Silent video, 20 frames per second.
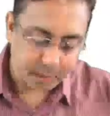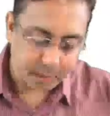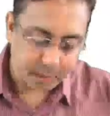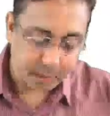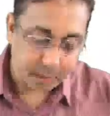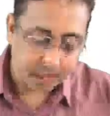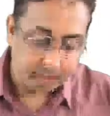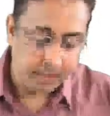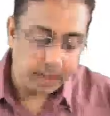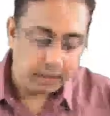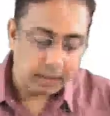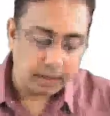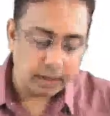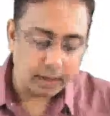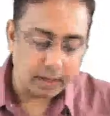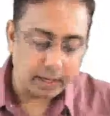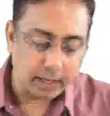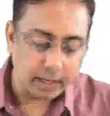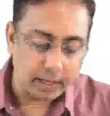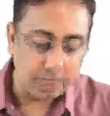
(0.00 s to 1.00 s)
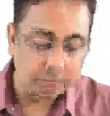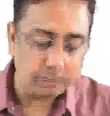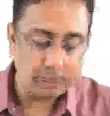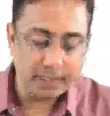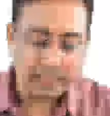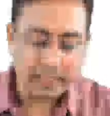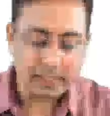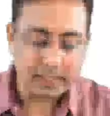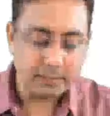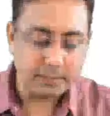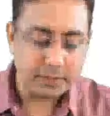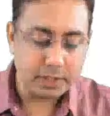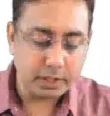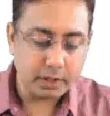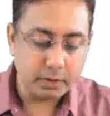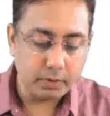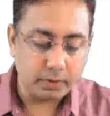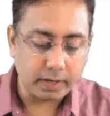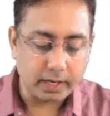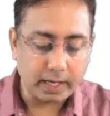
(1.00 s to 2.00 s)
Okay. Rhyme. Next
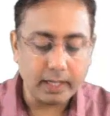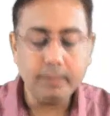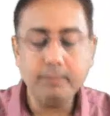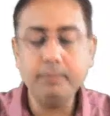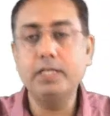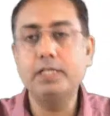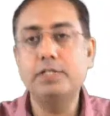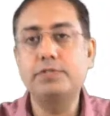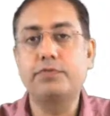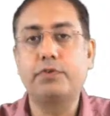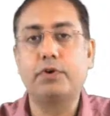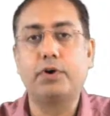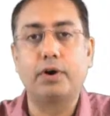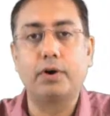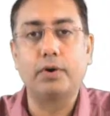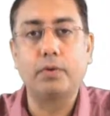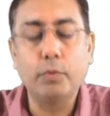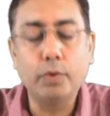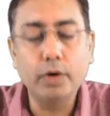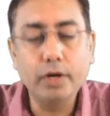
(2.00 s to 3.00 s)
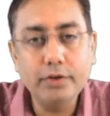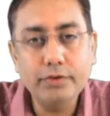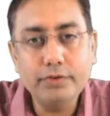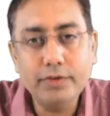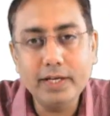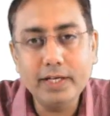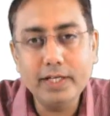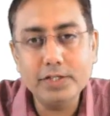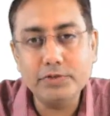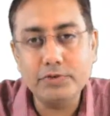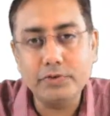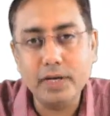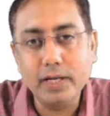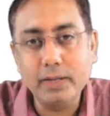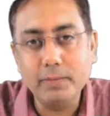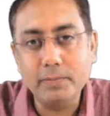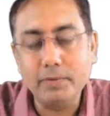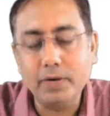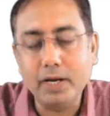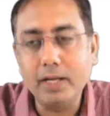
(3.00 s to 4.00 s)
MCQ. Rhyme is for, what do you think is
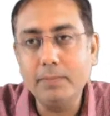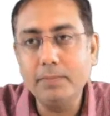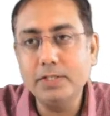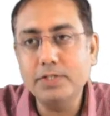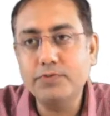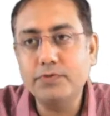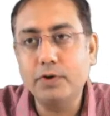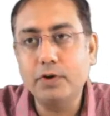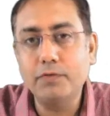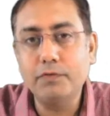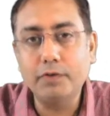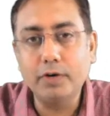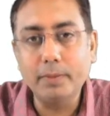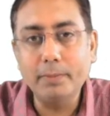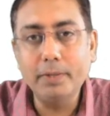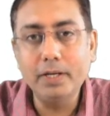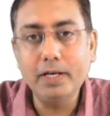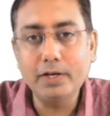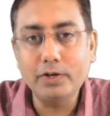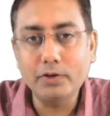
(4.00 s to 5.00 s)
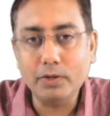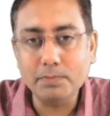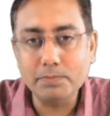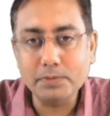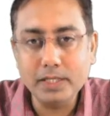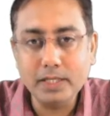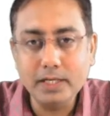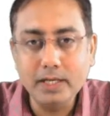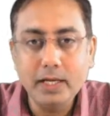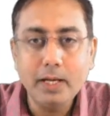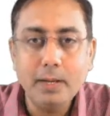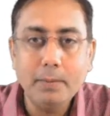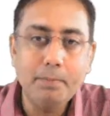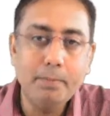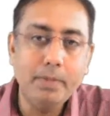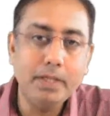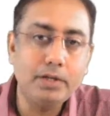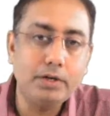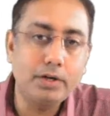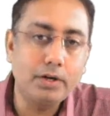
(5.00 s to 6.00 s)
rhyme? Rhyme is for verbal autopsy,
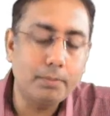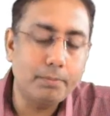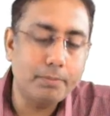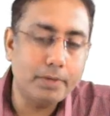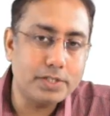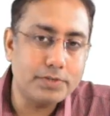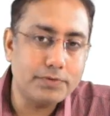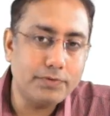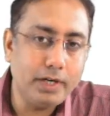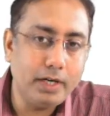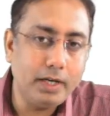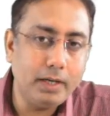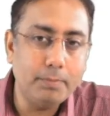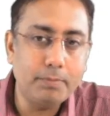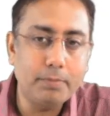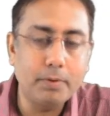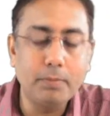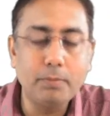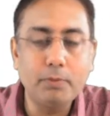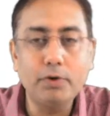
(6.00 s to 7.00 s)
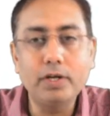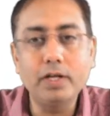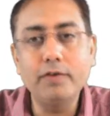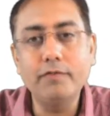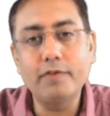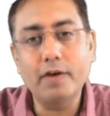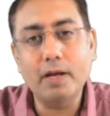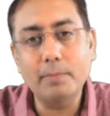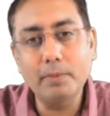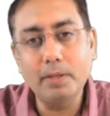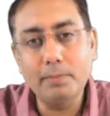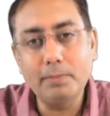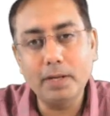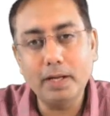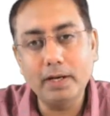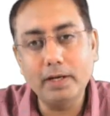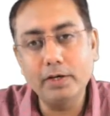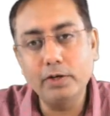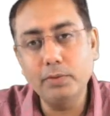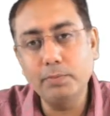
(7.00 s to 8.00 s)
method of breastfeeding, promoting family
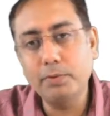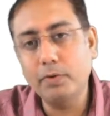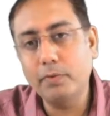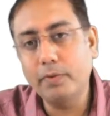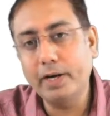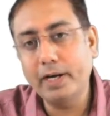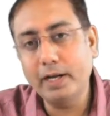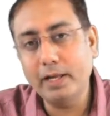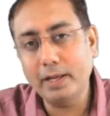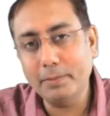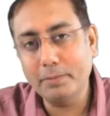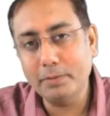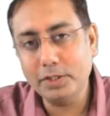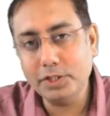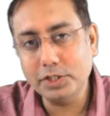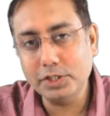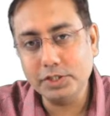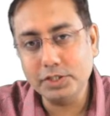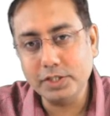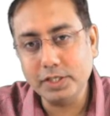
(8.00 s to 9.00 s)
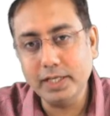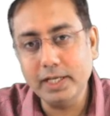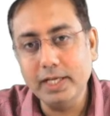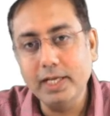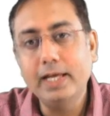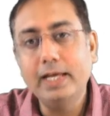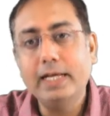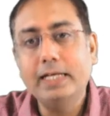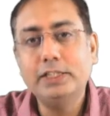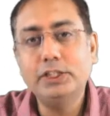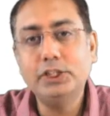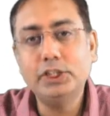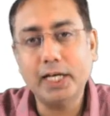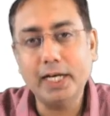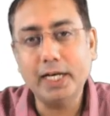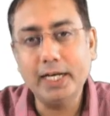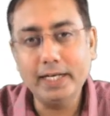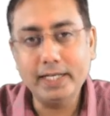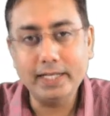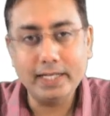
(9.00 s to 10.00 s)
planning to provide emergency
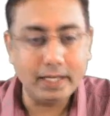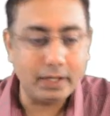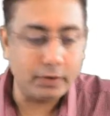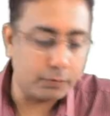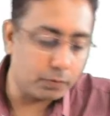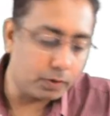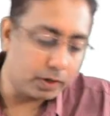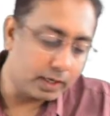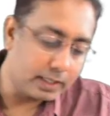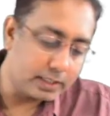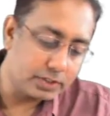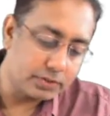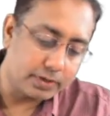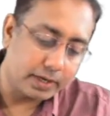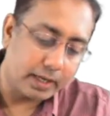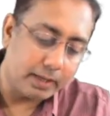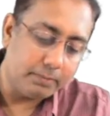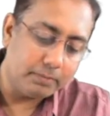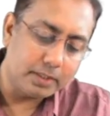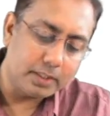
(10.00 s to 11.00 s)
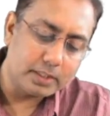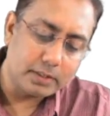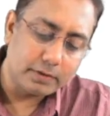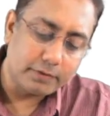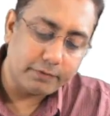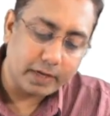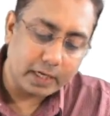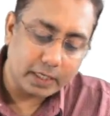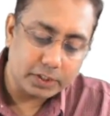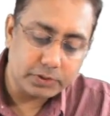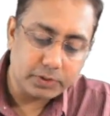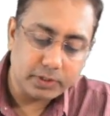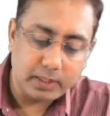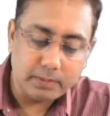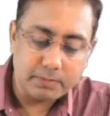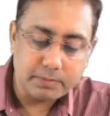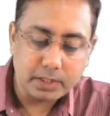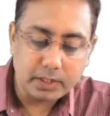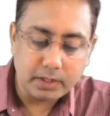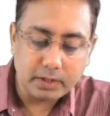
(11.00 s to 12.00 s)
child care. What is rhyme? This is a
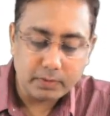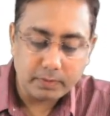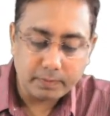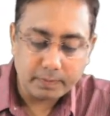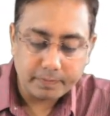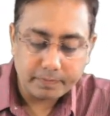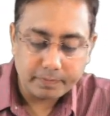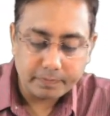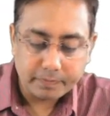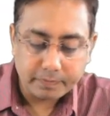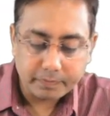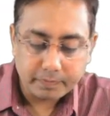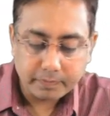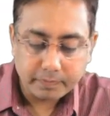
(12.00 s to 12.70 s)
factual MCQ.